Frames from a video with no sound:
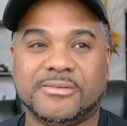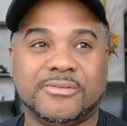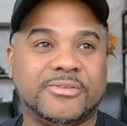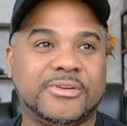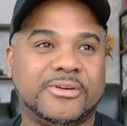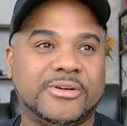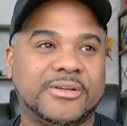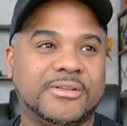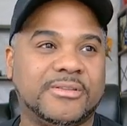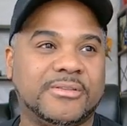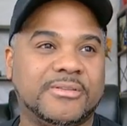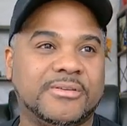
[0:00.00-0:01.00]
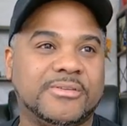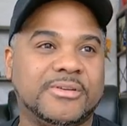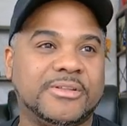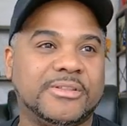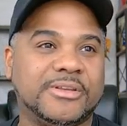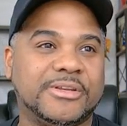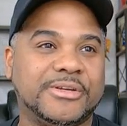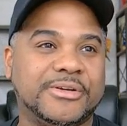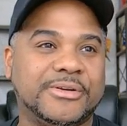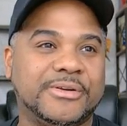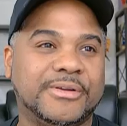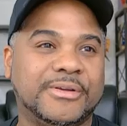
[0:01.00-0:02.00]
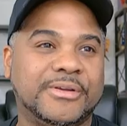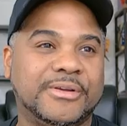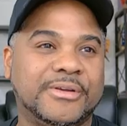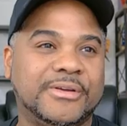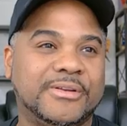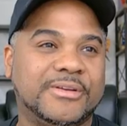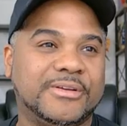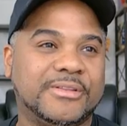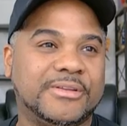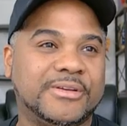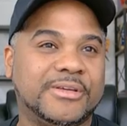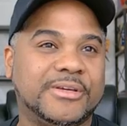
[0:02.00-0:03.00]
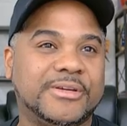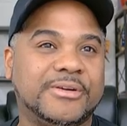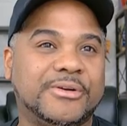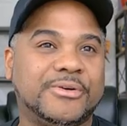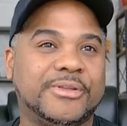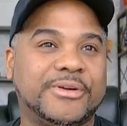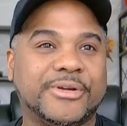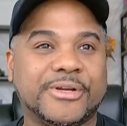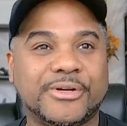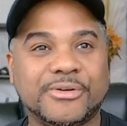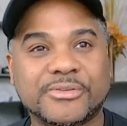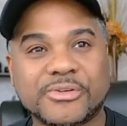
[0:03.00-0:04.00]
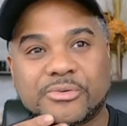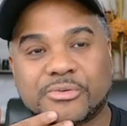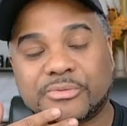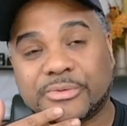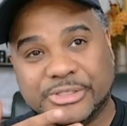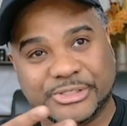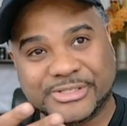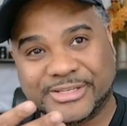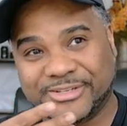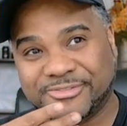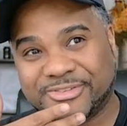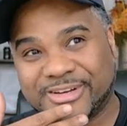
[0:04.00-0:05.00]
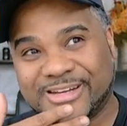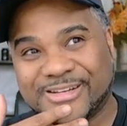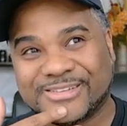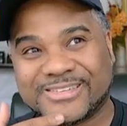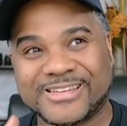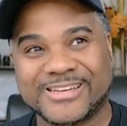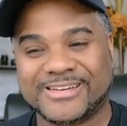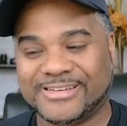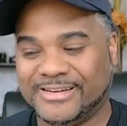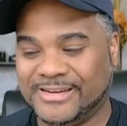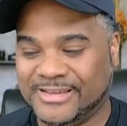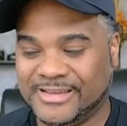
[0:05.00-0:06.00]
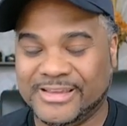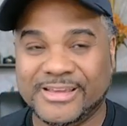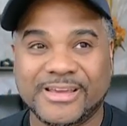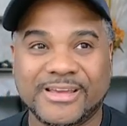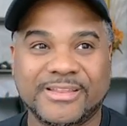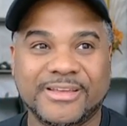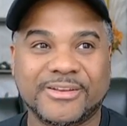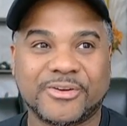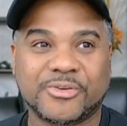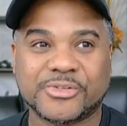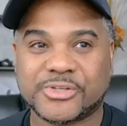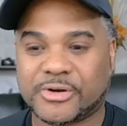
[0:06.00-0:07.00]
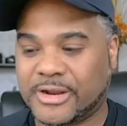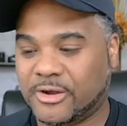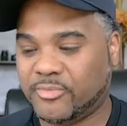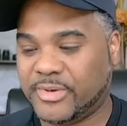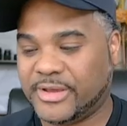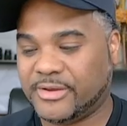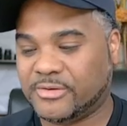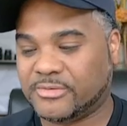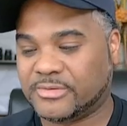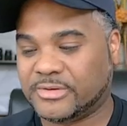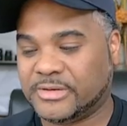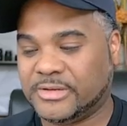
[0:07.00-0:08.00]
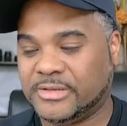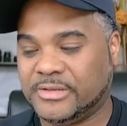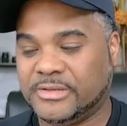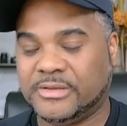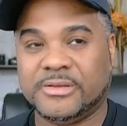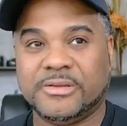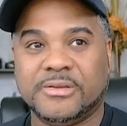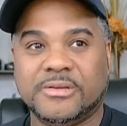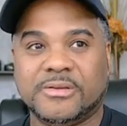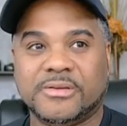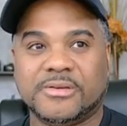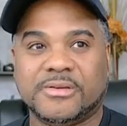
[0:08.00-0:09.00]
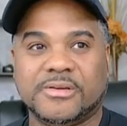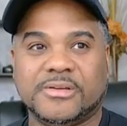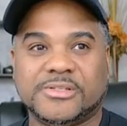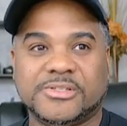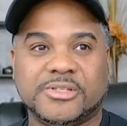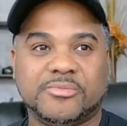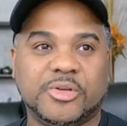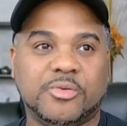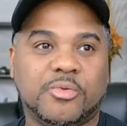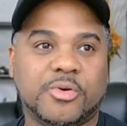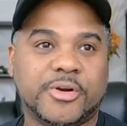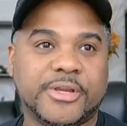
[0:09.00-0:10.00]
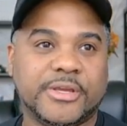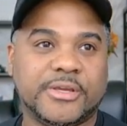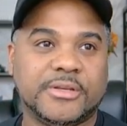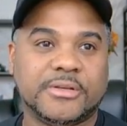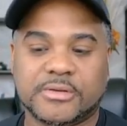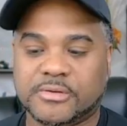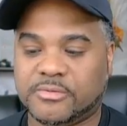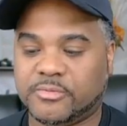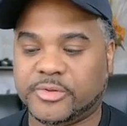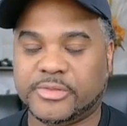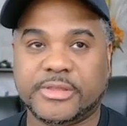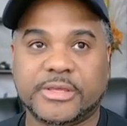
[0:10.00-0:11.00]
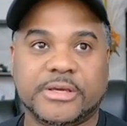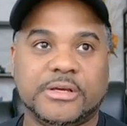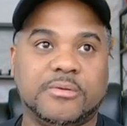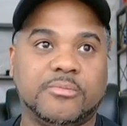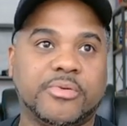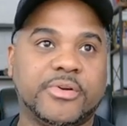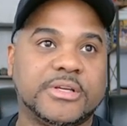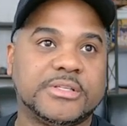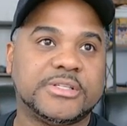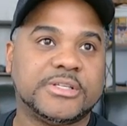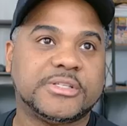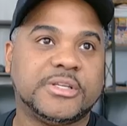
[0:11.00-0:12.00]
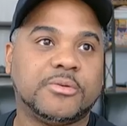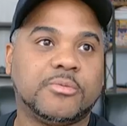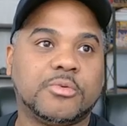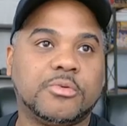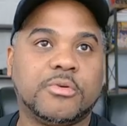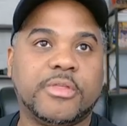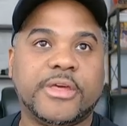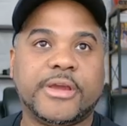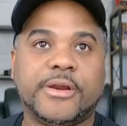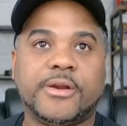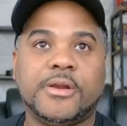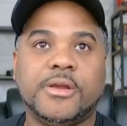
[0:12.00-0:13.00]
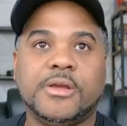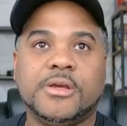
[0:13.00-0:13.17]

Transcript: oh, sorry, there's nothing here. Nothing here. Oh, there we go. So we're just hidden files there. And then, of course, our outbound should be working with the pre-existing rule there.